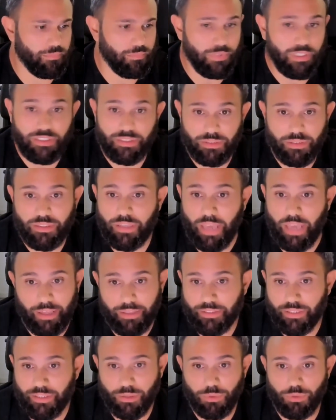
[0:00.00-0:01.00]

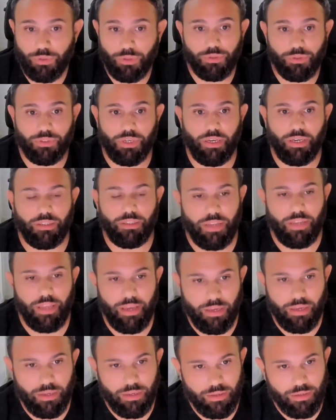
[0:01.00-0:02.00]
it's a good use case.
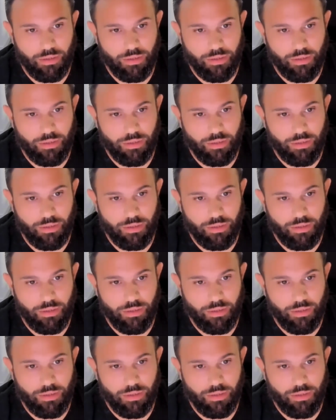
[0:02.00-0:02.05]
Like